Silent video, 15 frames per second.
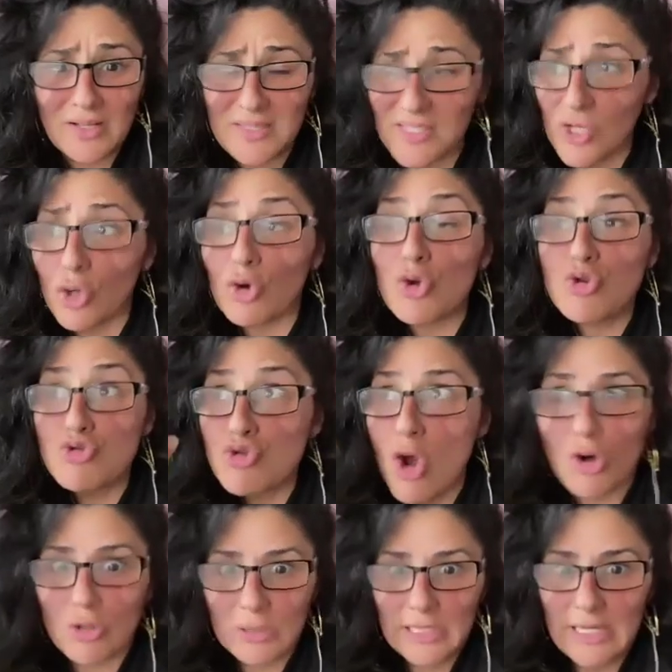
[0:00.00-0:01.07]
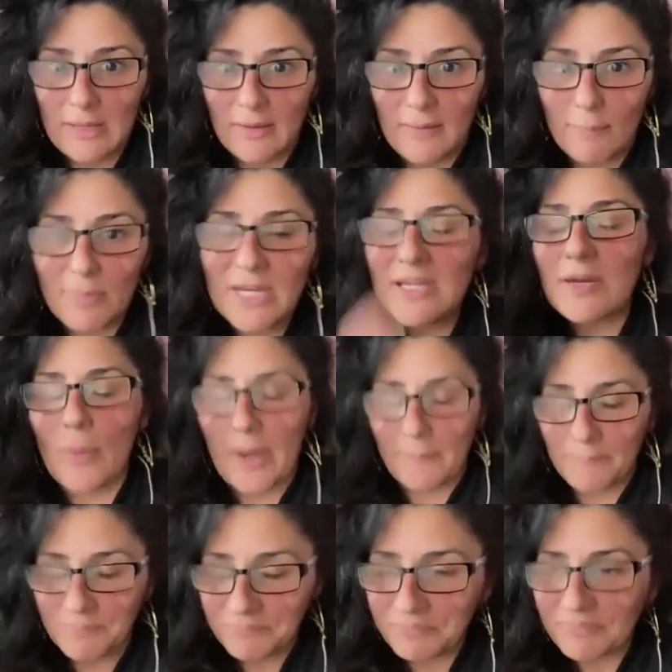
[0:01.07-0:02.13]
It's gnarly. But anyway,
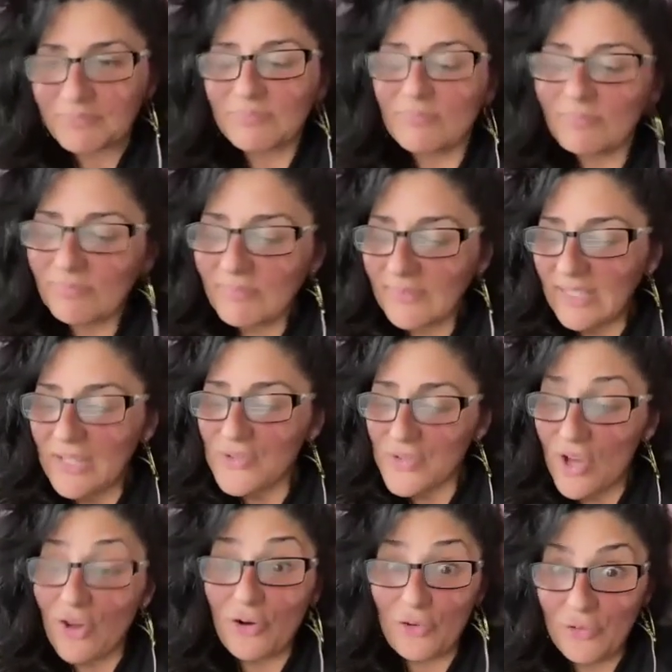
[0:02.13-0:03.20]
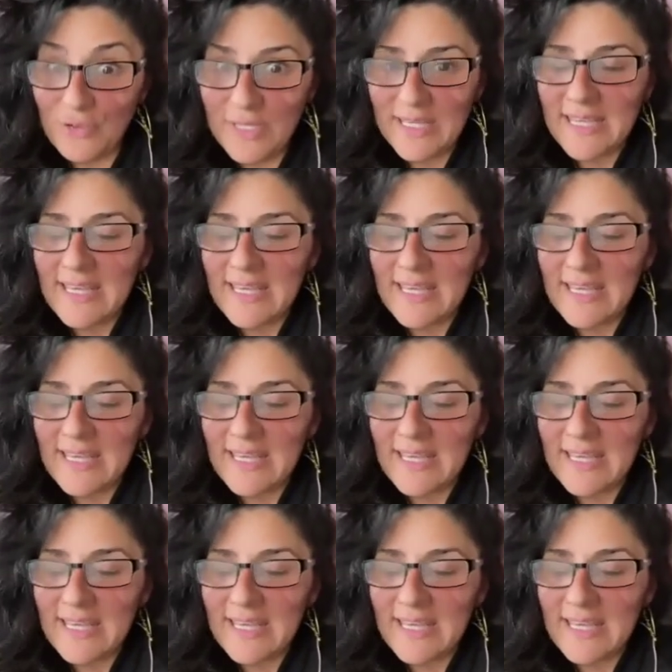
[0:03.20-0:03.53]
so